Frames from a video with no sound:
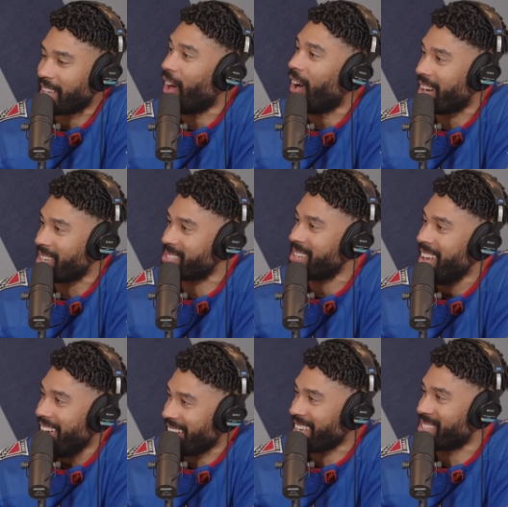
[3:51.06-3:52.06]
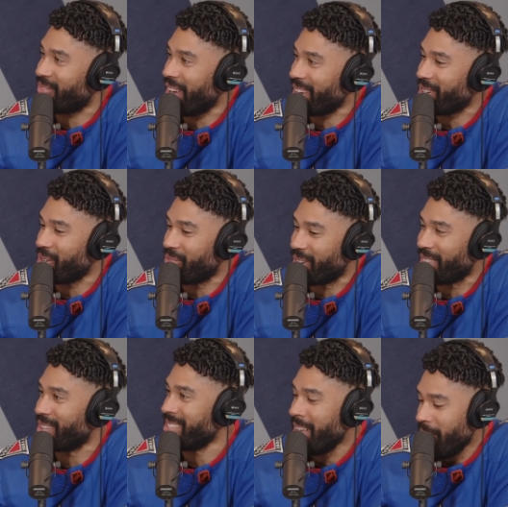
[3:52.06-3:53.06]
loss against Vancouver.
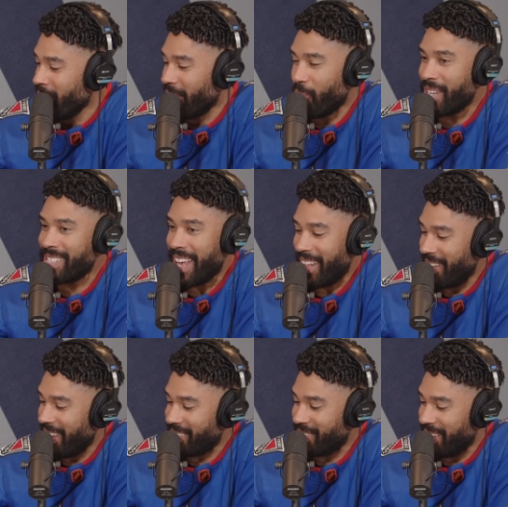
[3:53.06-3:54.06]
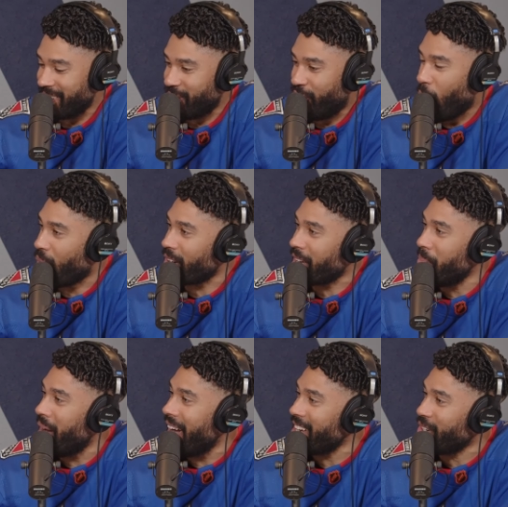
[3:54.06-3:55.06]
Those, what is that? That's 4
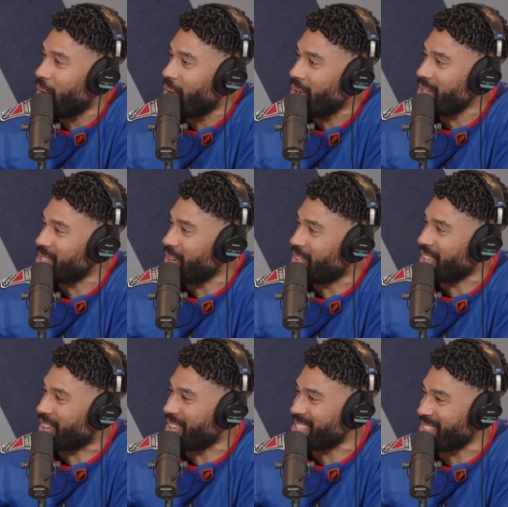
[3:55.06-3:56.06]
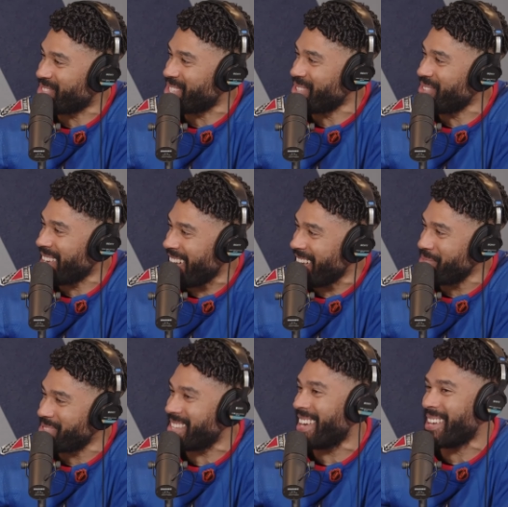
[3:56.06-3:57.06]
combined goals over the course of 2
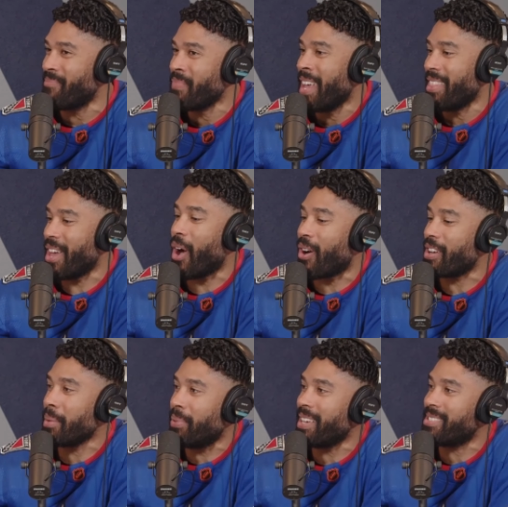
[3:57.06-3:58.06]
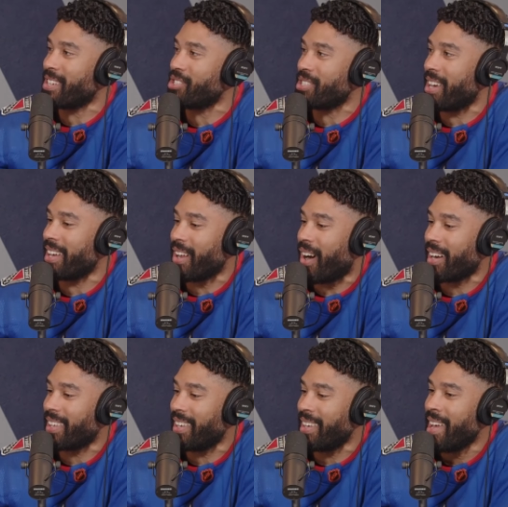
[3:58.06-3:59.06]
games. Like, they already played such tight
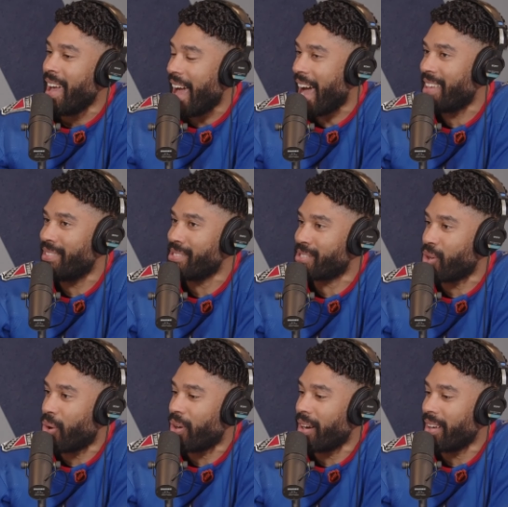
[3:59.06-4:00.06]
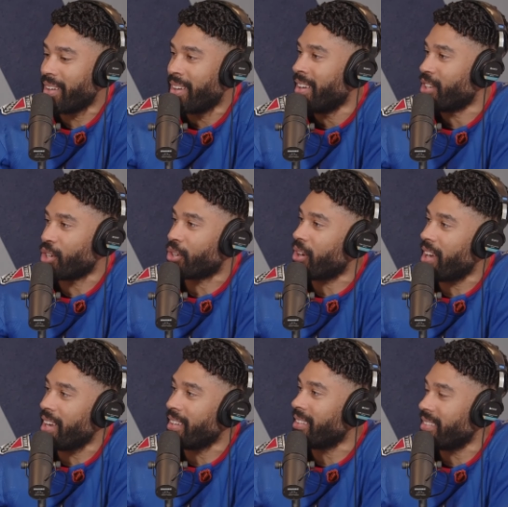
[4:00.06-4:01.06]
hockey. Add the scoring, you're
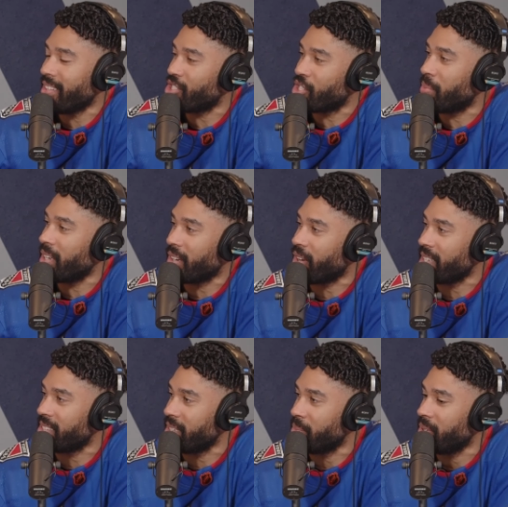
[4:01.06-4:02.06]
great. This should be a great team.